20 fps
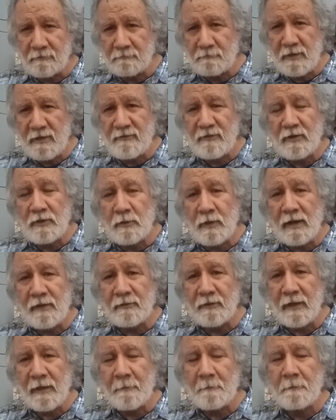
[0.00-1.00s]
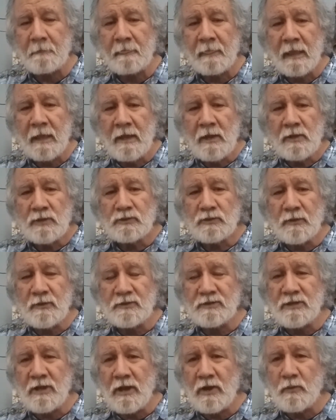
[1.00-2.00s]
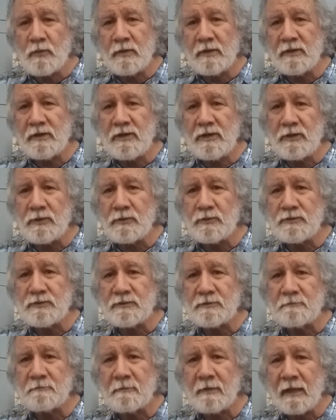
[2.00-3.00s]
pivot around that. So the song we're going to use,